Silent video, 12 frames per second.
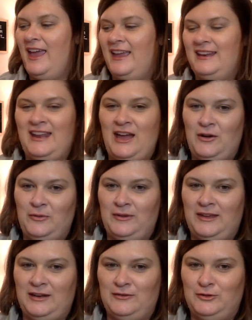And now we
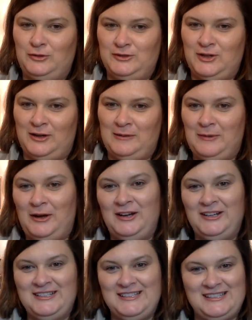get a full Target
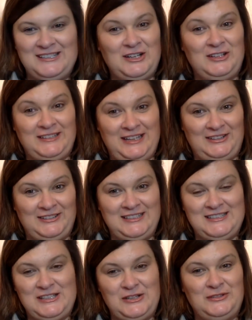box called Nailed
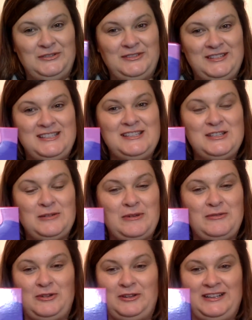It. So this is going to
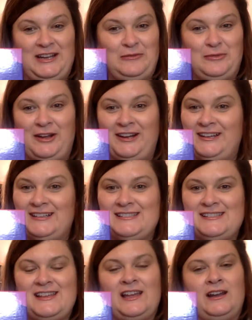be full of nail
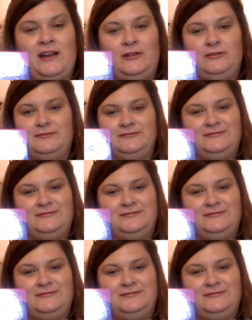products. I know.